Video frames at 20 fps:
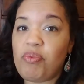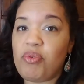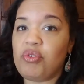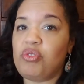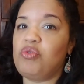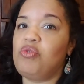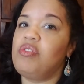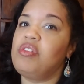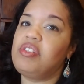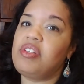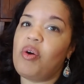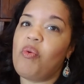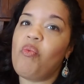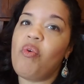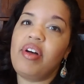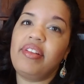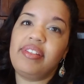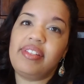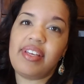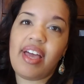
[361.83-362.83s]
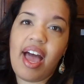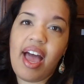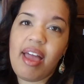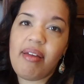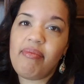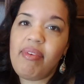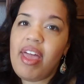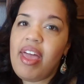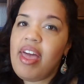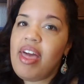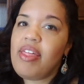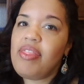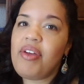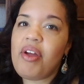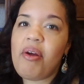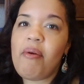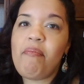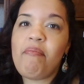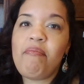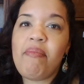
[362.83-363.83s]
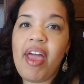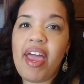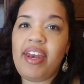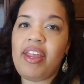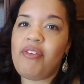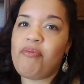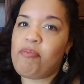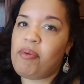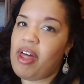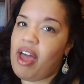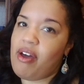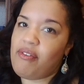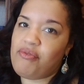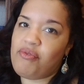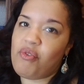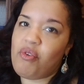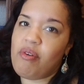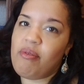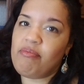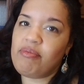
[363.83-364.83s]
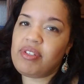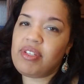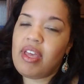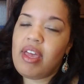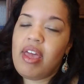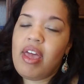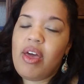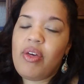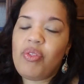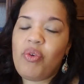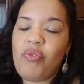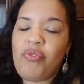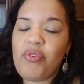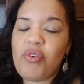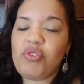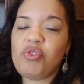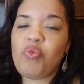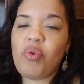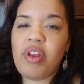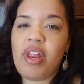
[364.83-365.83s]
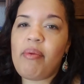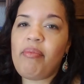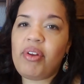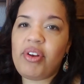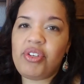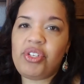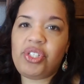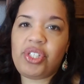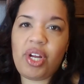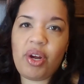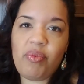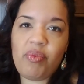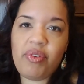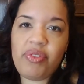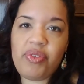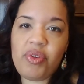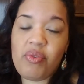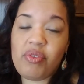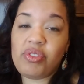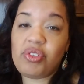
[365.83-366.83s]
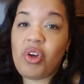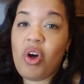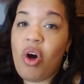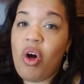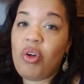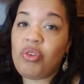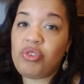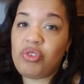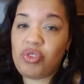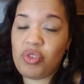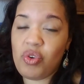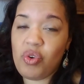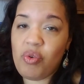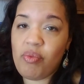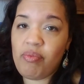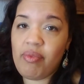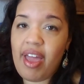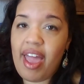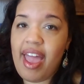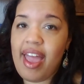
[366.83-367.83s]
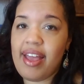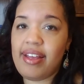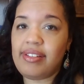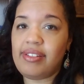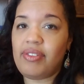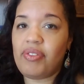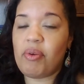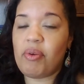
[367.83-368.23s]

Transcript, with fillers: students at one time, there are many platforms. The first one I'm going to share with you is called Zoom, and the